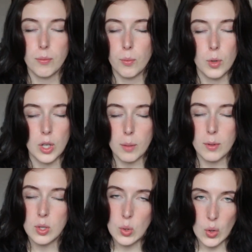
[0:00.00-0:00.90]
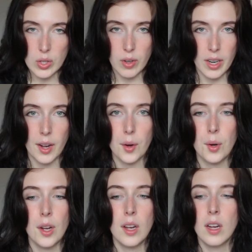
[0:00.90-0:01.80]
we're talking about scrolling right
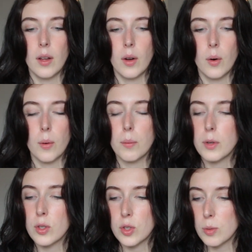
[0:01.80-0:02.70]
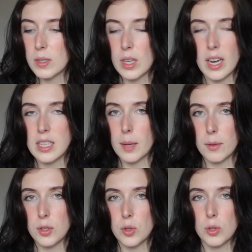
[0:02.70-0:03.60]
now, or consuming any type
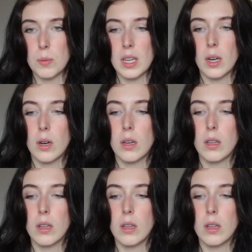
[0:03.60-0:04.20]
of social media.